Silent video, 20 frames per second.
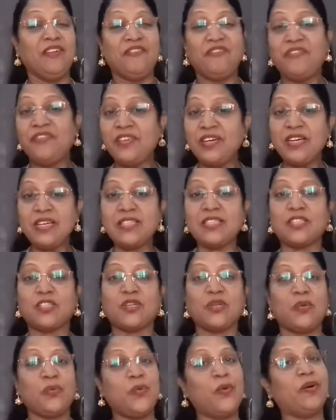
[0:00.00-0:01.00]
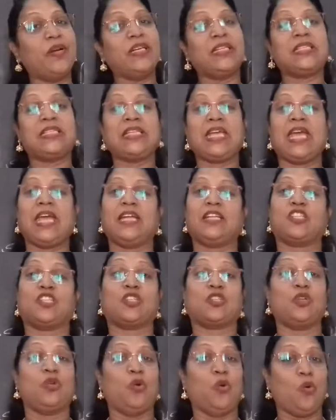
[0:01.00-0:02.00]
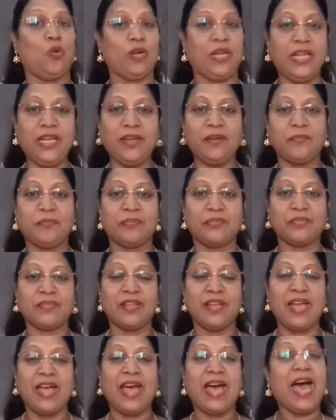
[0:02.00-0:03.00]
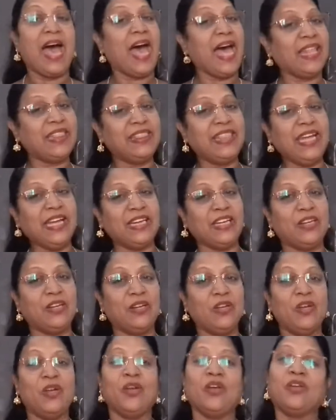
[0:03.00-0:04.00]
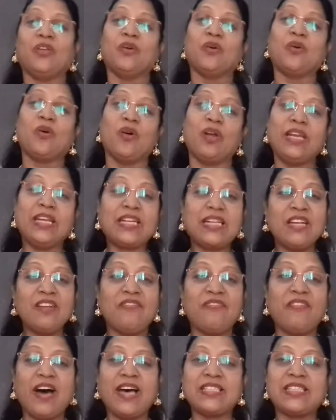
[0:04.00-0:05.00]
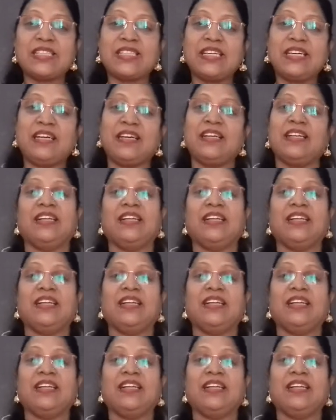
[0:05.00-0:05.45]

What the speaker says: First, we will say it slowly and then you go a little faster,